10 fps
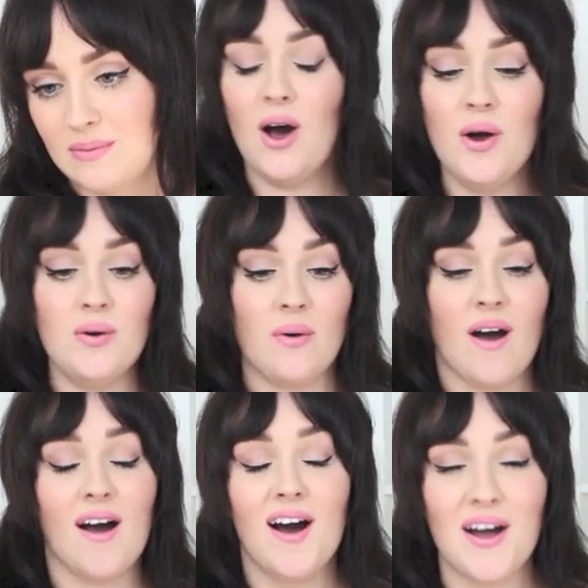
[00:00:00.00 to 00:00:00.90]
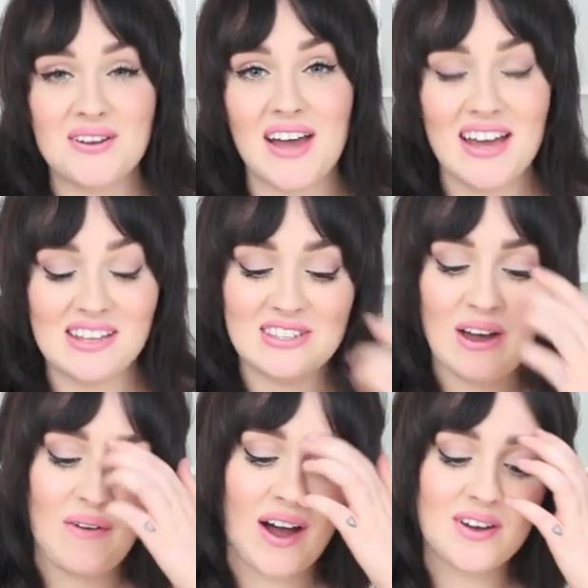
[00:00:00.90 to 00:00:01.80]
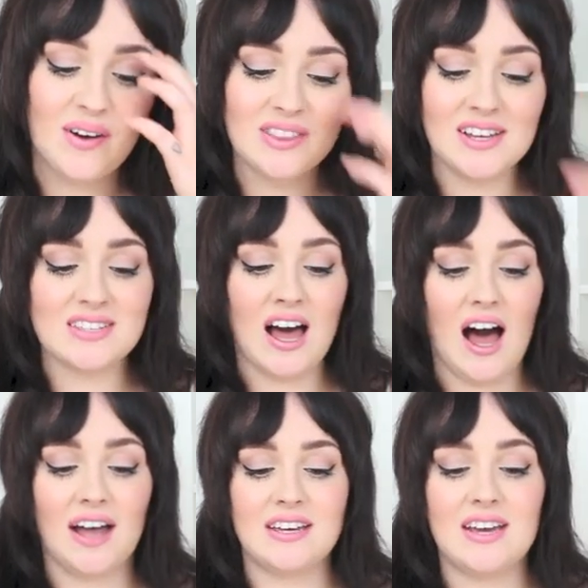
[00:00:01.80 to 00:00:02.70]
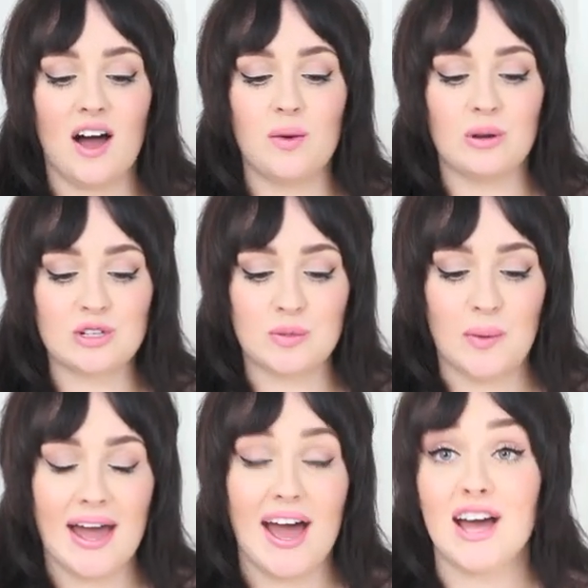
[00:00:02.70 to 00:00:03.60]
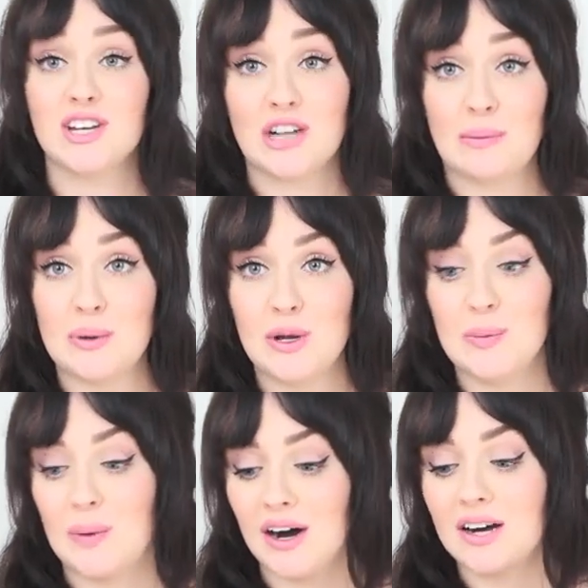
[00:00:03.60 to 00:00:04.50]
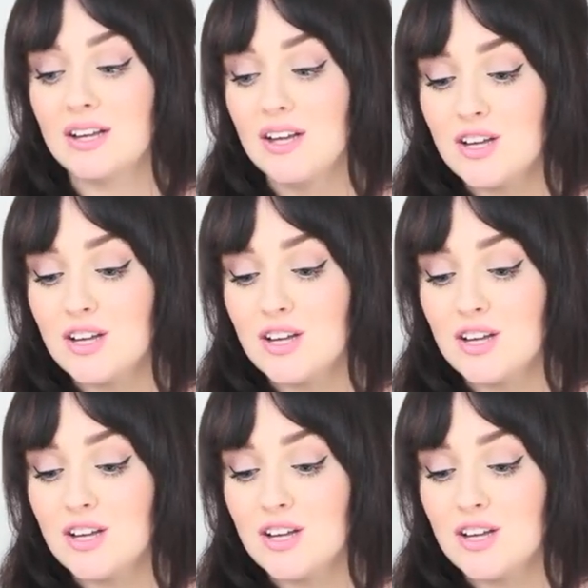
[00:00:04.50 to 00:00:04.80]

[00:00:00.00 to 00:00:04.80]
Oh, okay, so I got this Honey I Washed My Hair shampoo bar.